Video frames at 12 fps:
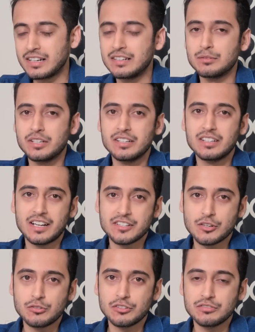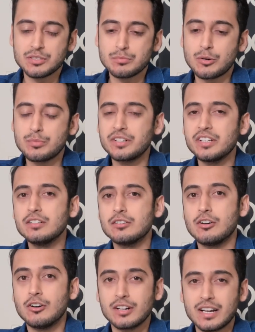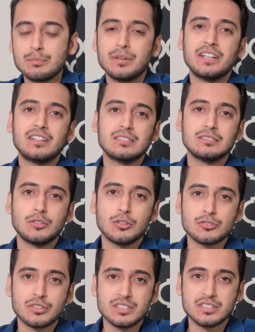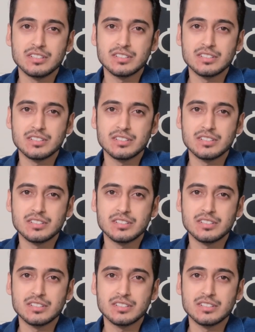and take cash out of this property, or I might also consider